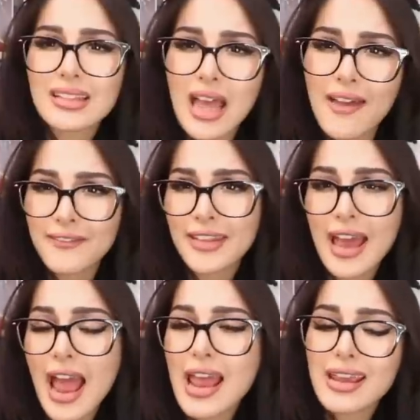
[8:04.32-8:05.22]
time for
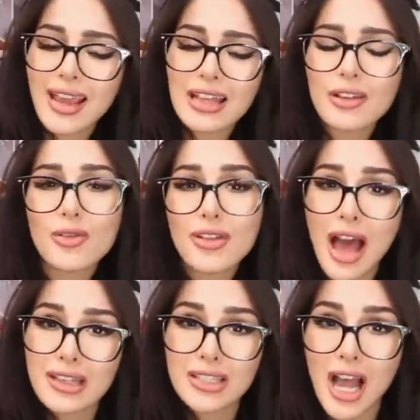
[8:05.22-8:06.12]
that. I ain't got no
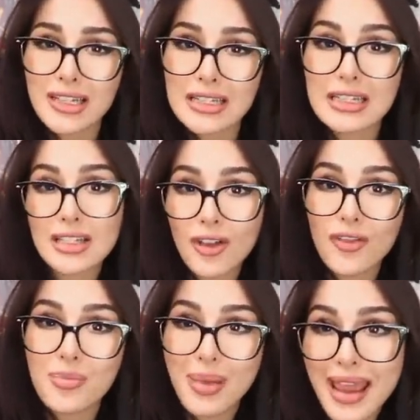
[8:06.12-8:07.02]
non-toxic
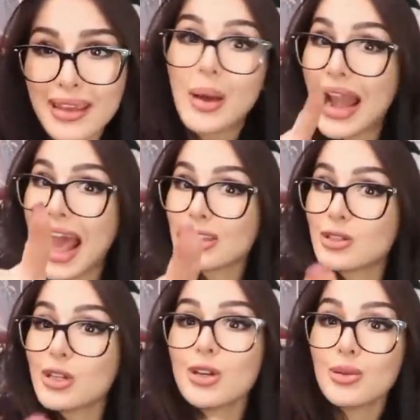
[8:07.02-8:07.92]
silver paint. But I
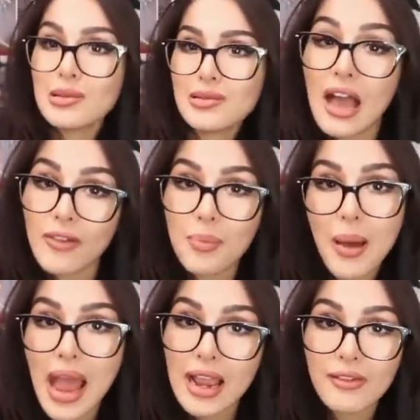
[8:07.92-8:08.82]
do have a
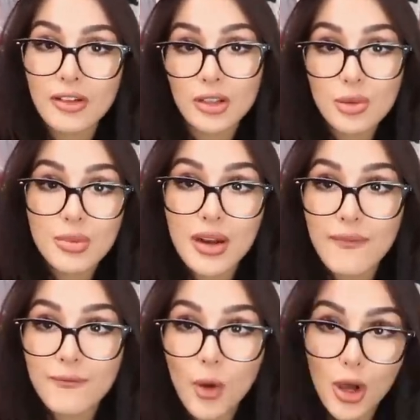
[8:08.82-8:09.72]
pack of
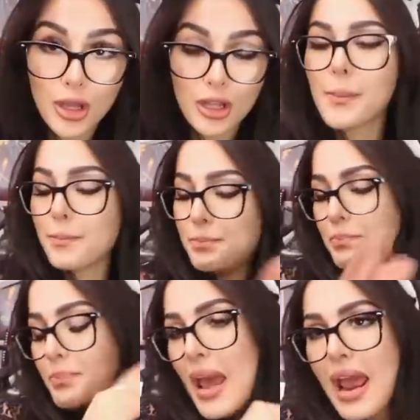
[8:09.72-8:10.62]
aluminum foil.
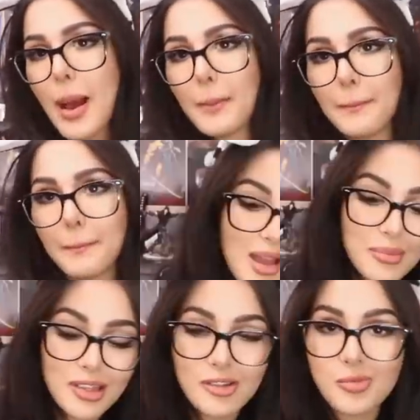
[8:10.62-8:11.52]
Bam. I
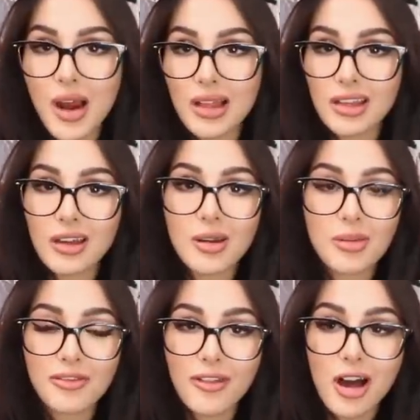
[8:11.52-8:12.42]
mean, you're probably gonna
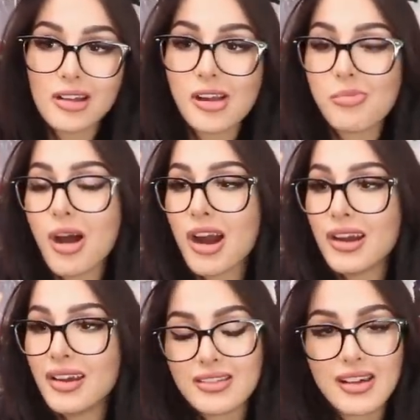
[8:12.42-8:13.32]
be falling
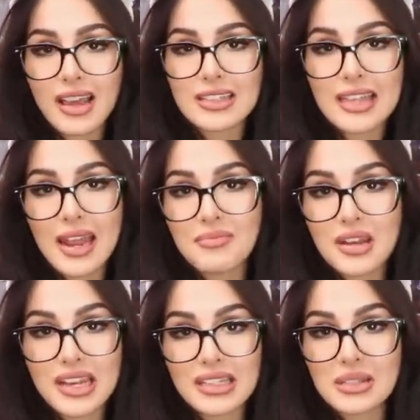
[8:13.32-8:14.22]
apart in the next ten
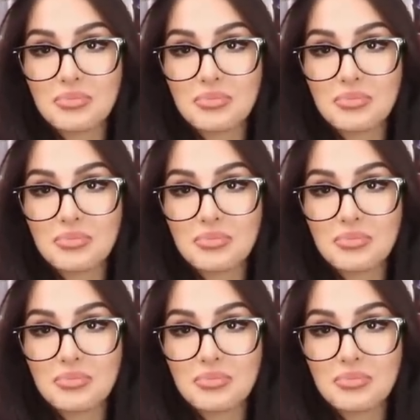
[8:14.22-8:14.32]
minutes,